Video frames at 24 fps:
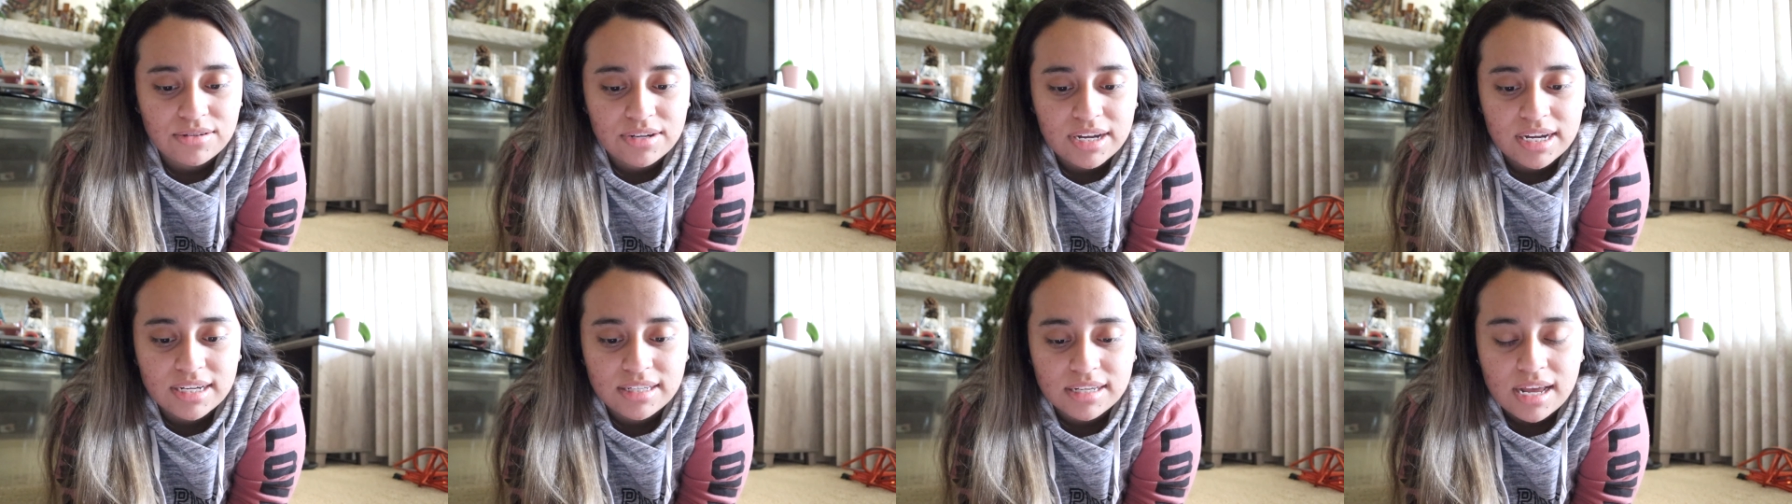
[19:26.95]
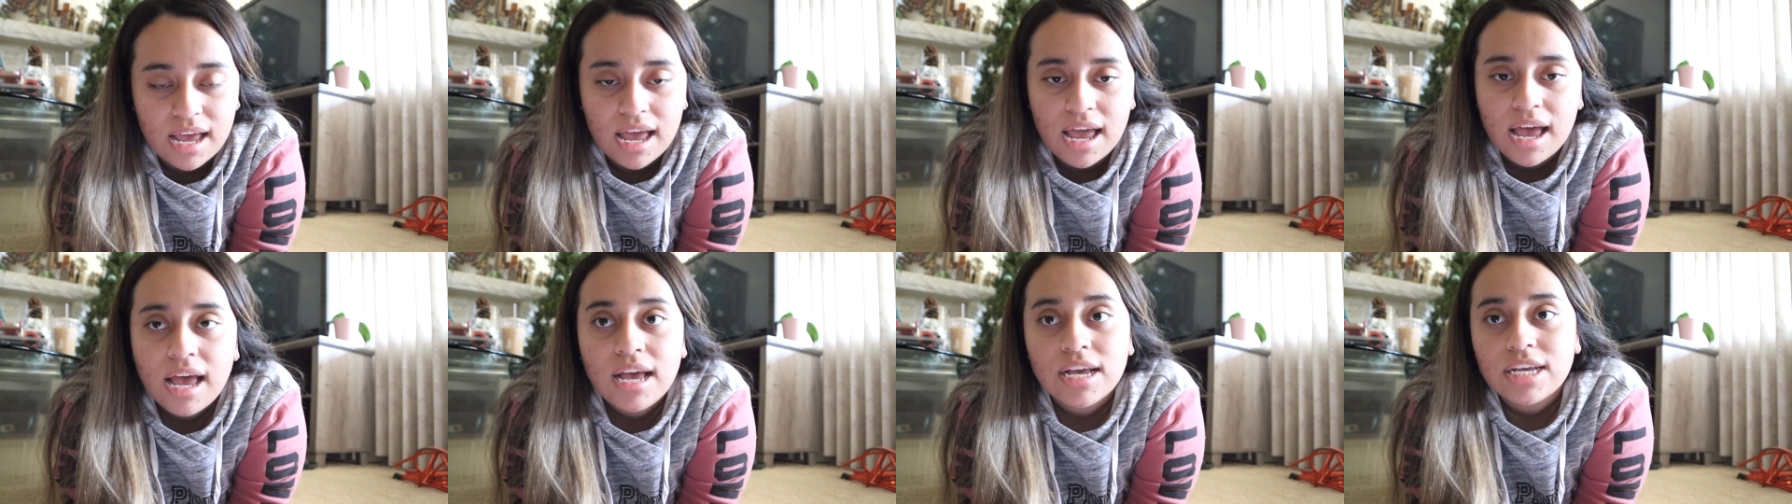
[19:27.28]
you guys.
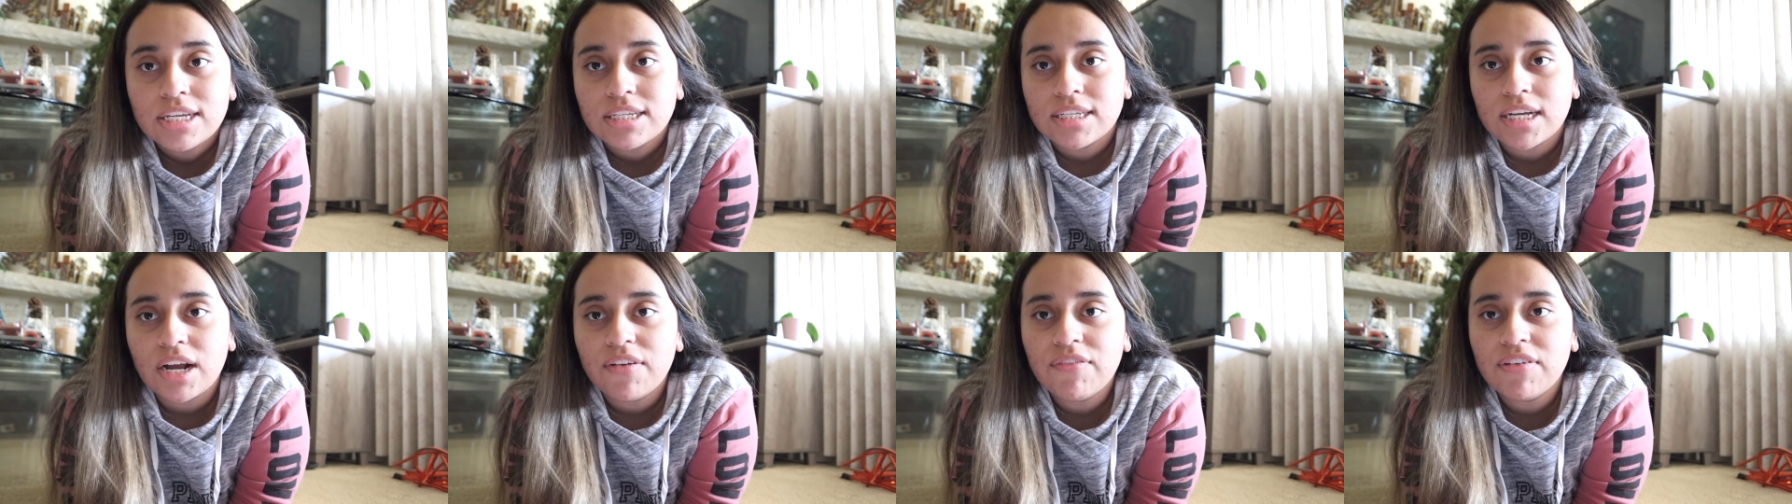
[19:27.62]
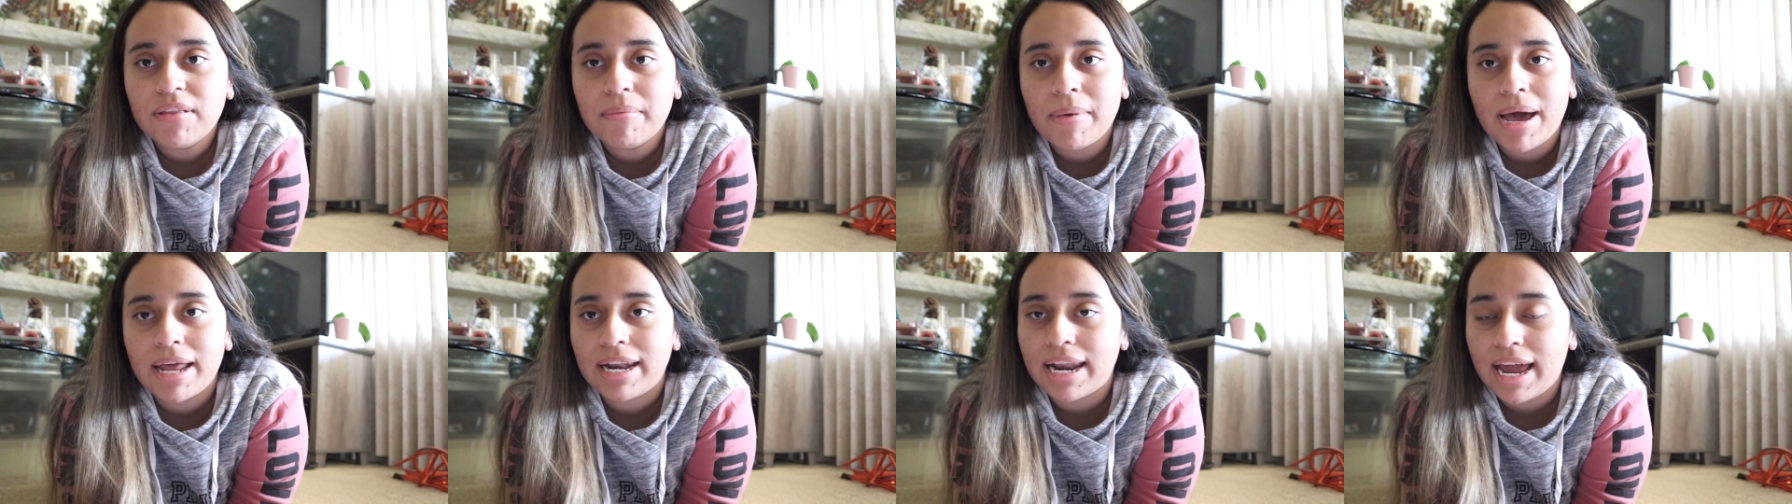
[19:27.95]
Sorry for
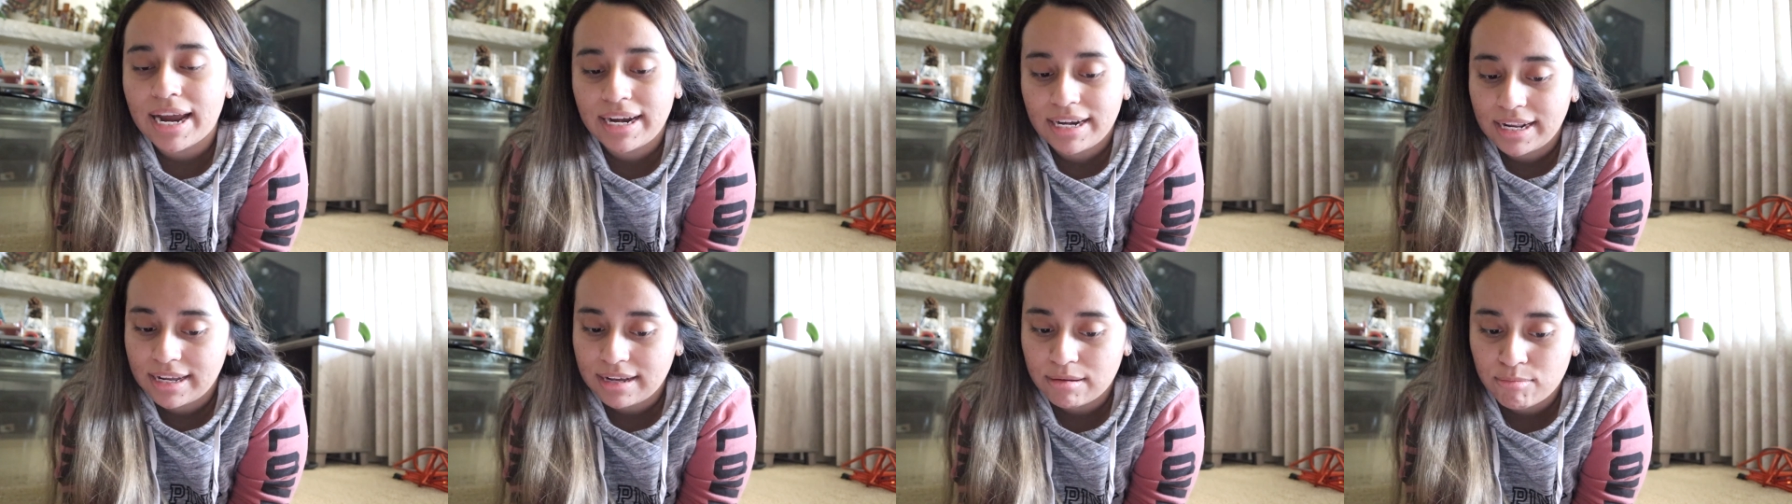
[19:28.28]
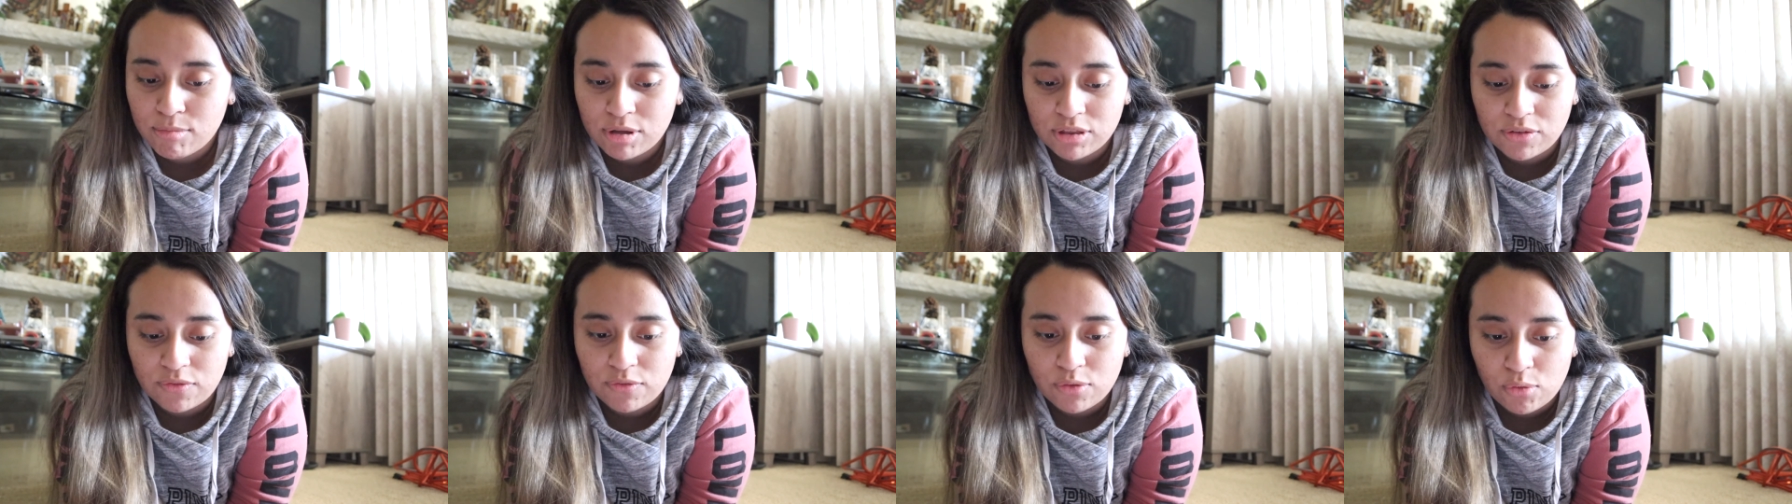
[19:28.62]
the bad lighting.
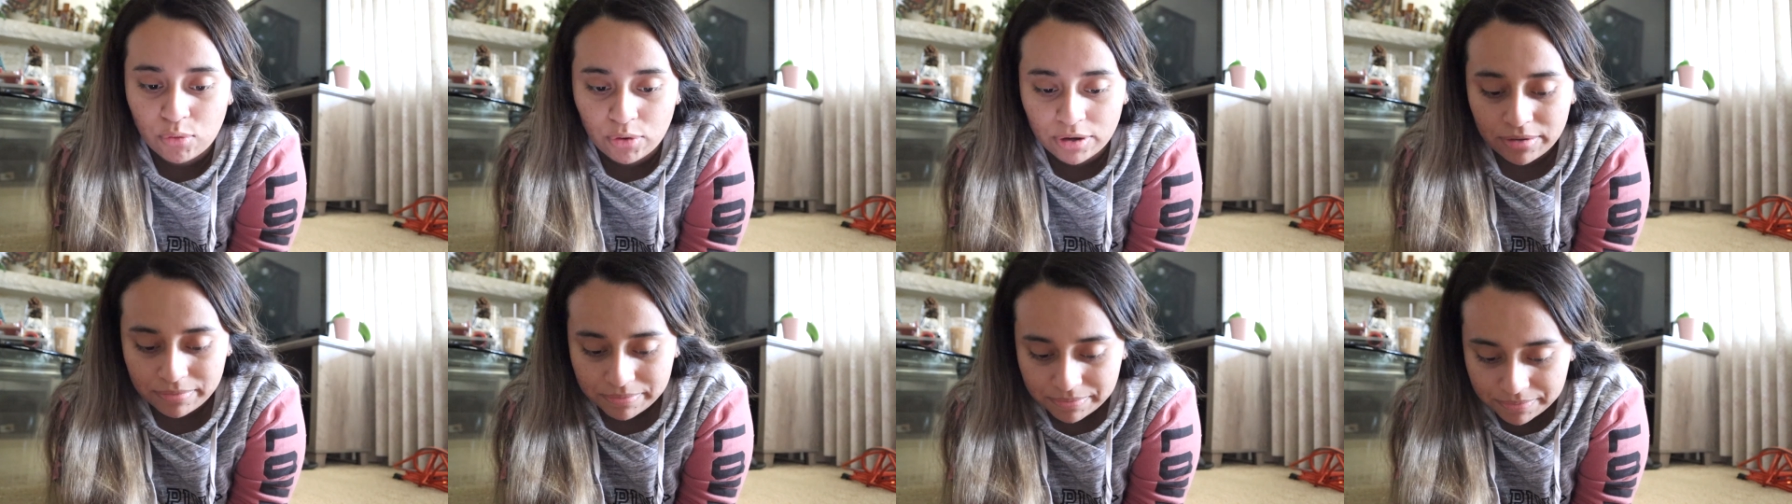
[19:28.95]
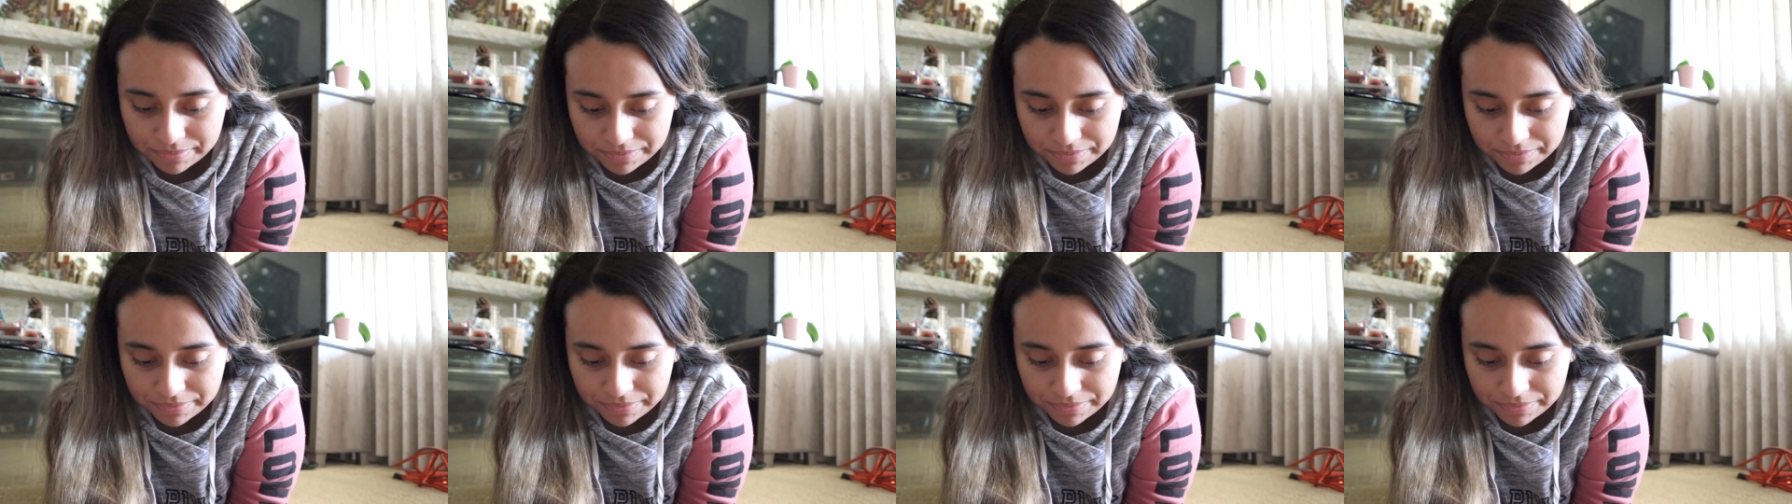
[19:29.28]
I'm on the floor.